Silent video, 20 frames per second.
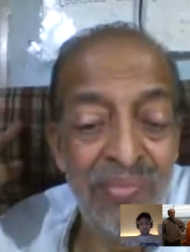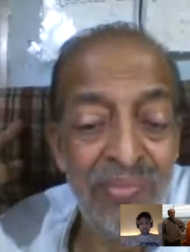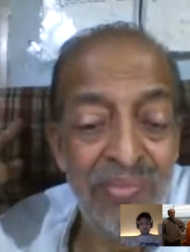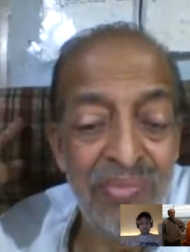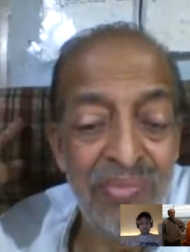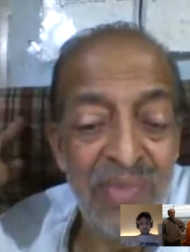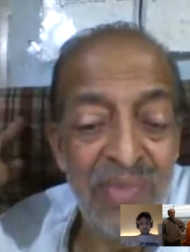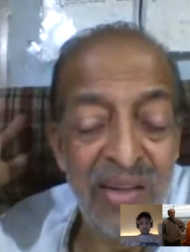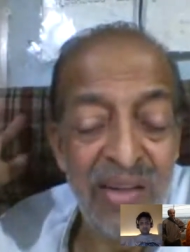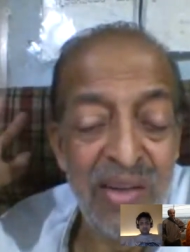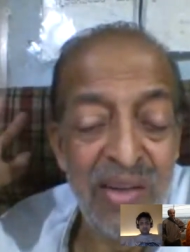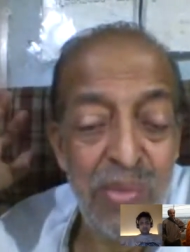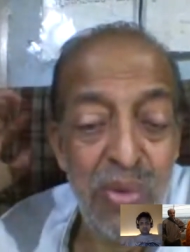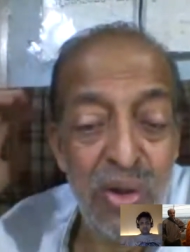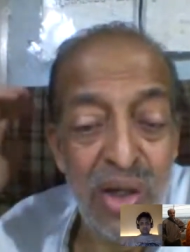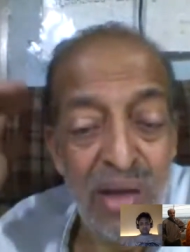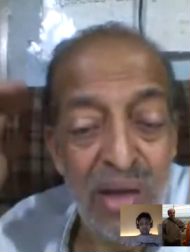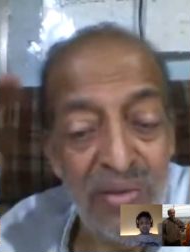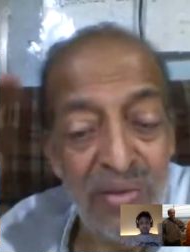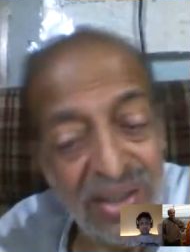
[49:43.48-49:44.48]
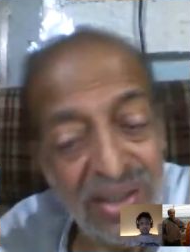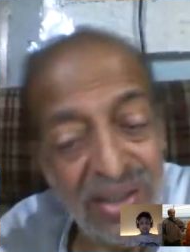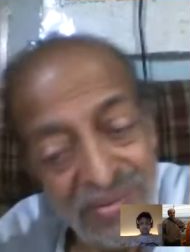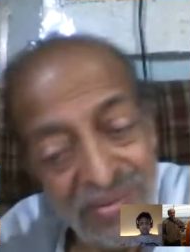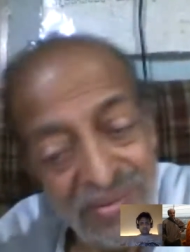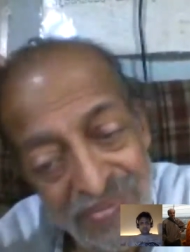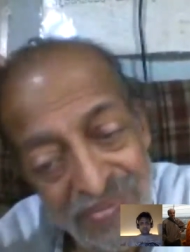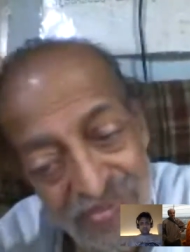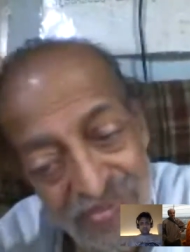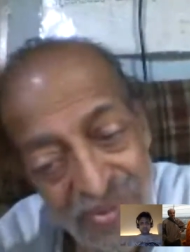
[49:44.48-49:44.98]
That's the beauty of it.
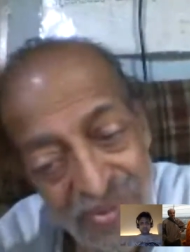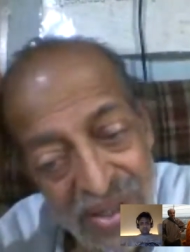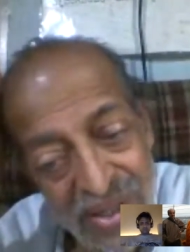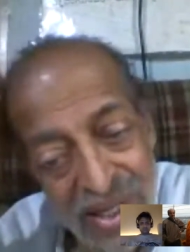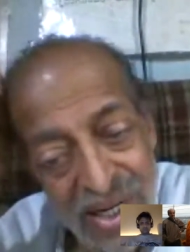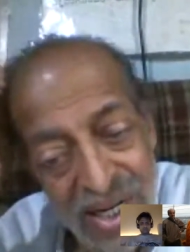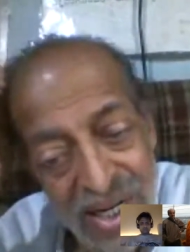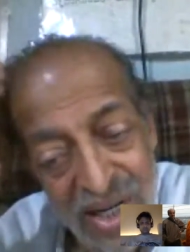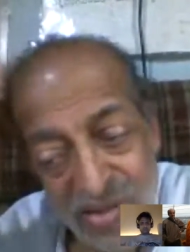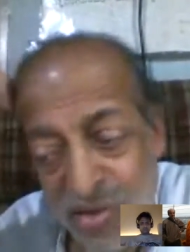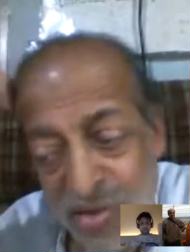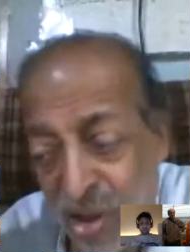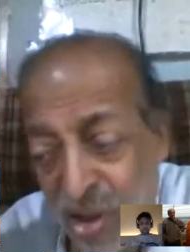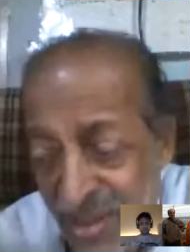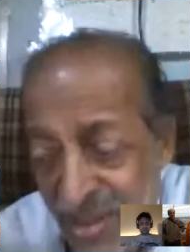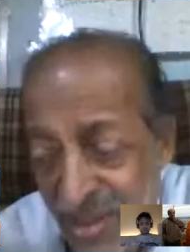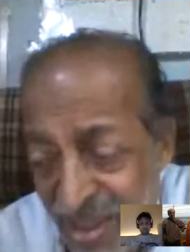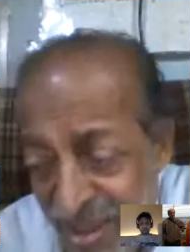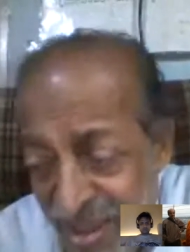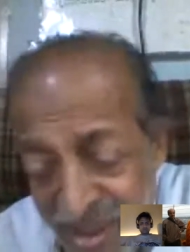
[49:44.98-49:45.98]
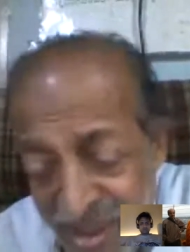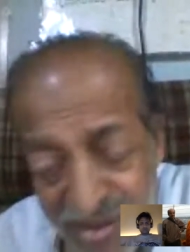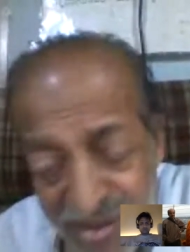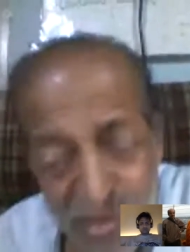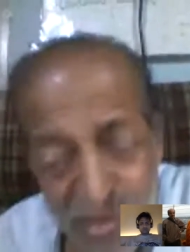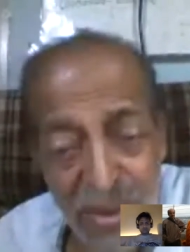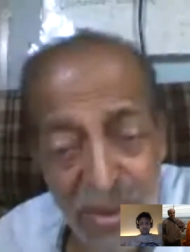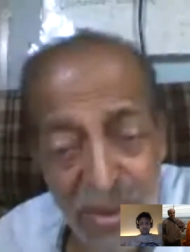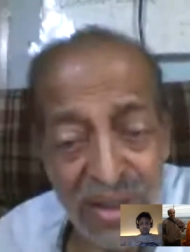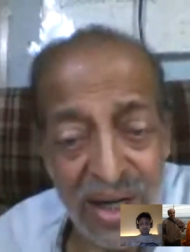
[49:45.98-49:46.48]
It's not there in this
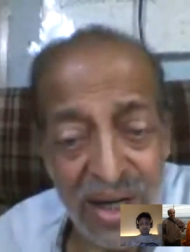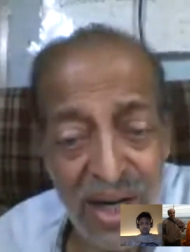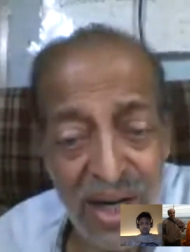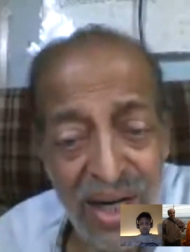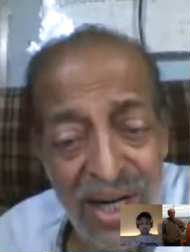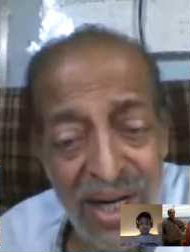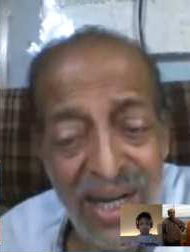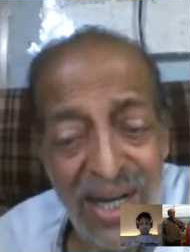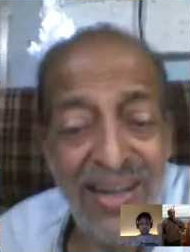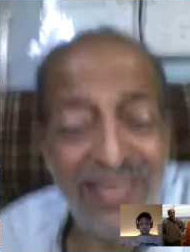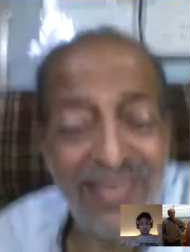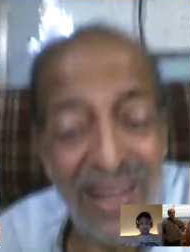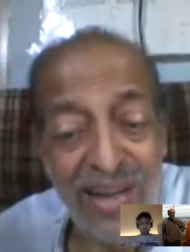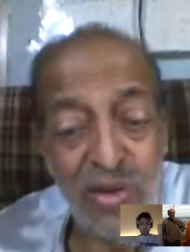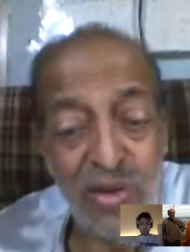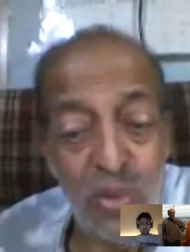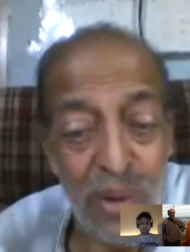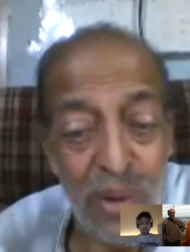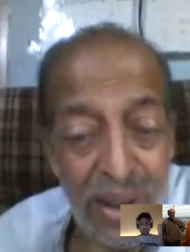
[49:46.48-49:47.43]
mantra, it is elsewhere.